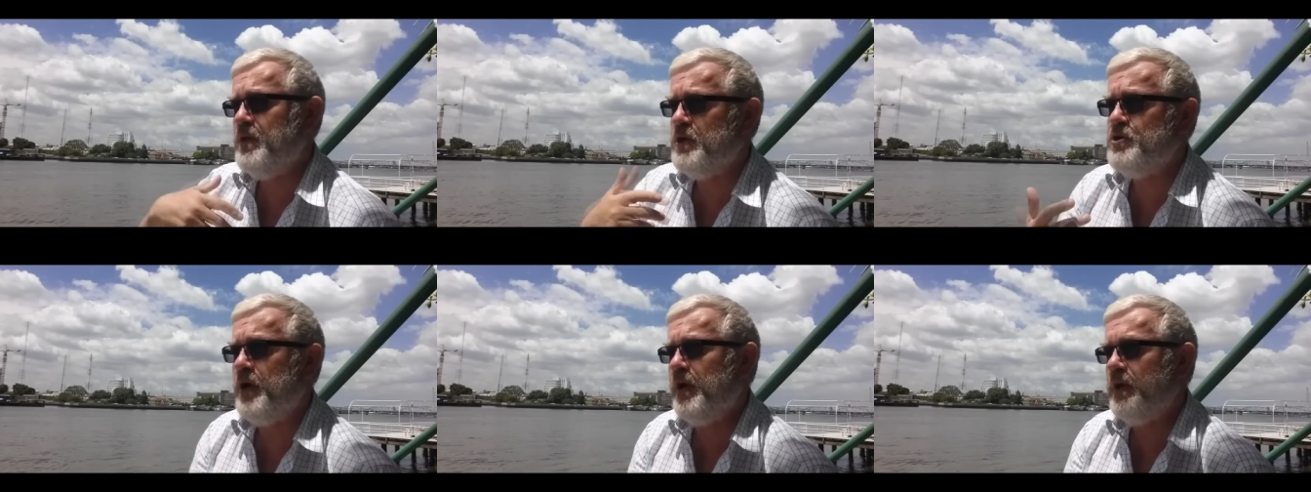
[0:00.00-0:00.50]
The
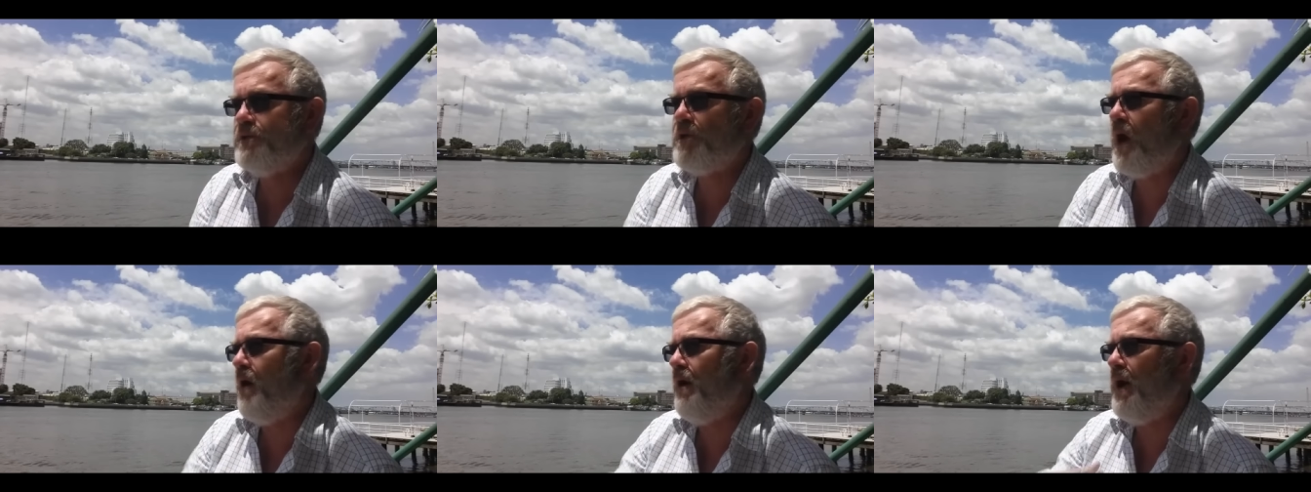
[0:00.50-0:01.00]
adrenaline's
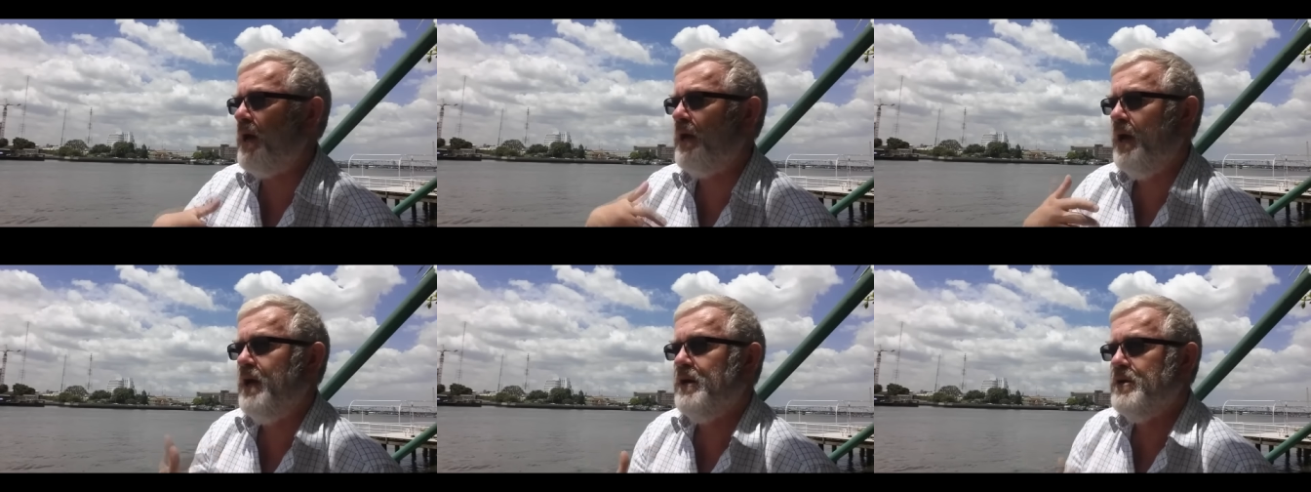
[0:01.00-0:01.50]
going.
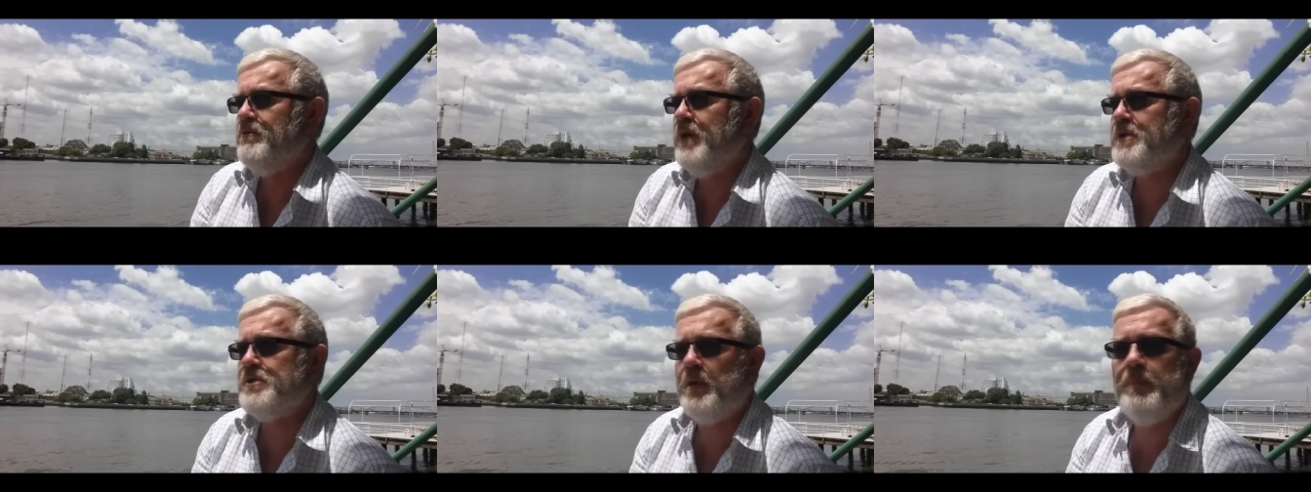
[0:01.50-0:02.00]
You're
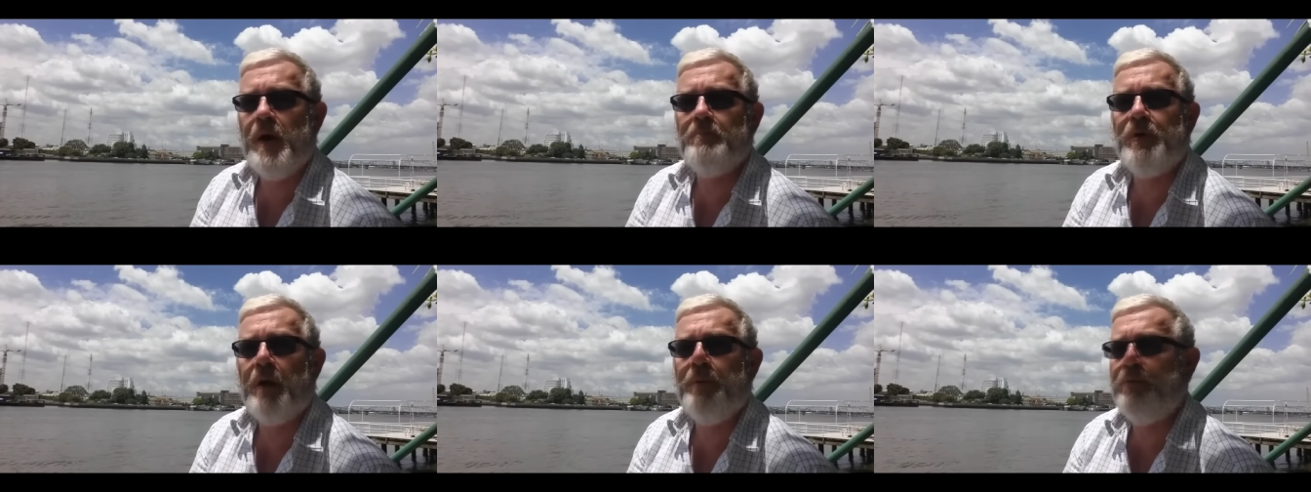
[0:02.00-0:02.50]
really sort of
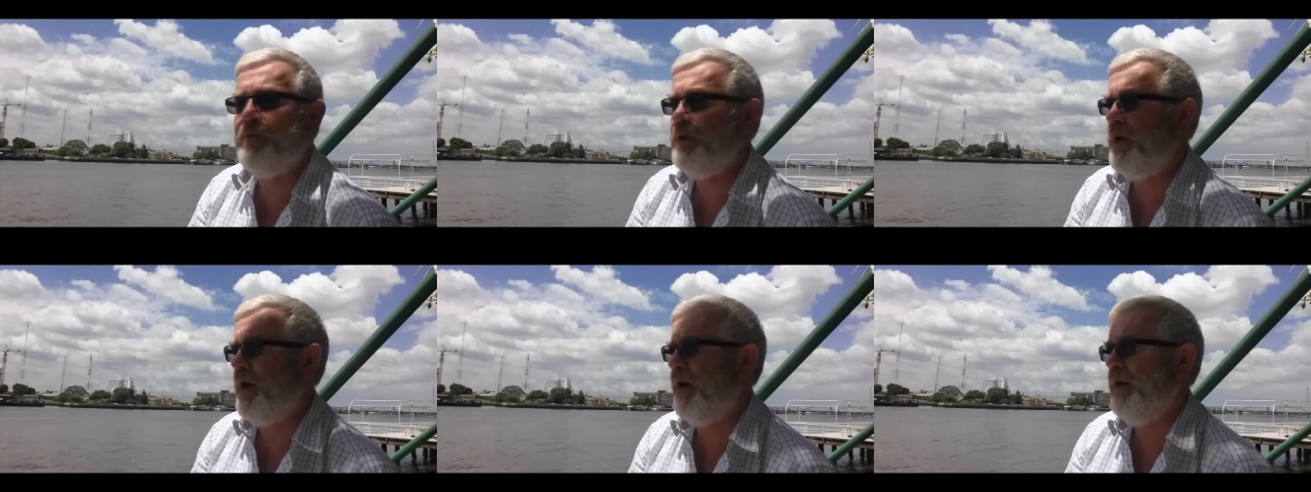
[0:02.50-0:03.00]
pumped up every
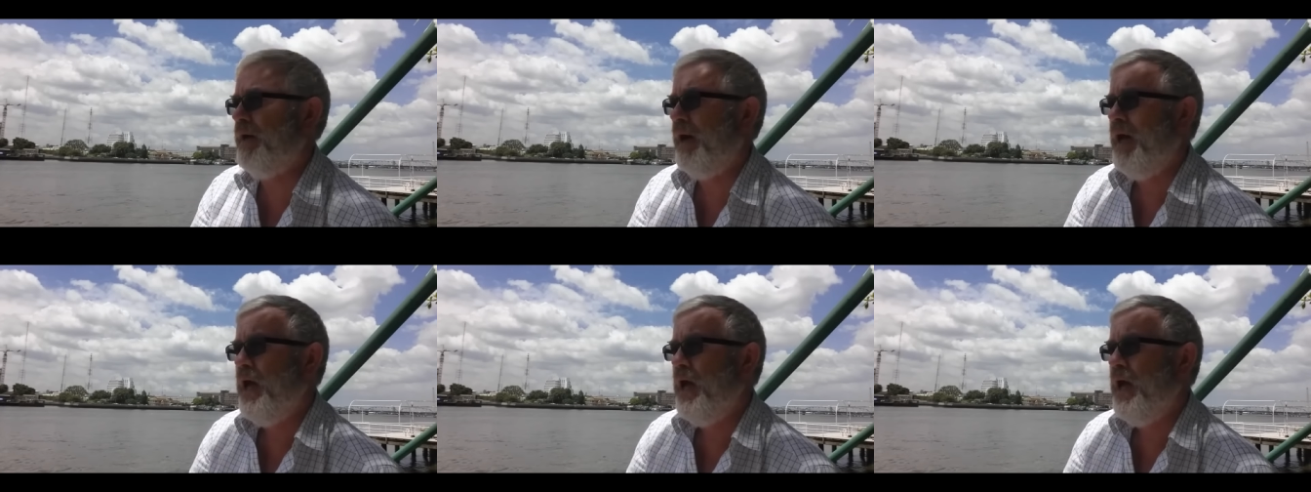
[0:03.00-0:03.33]
day.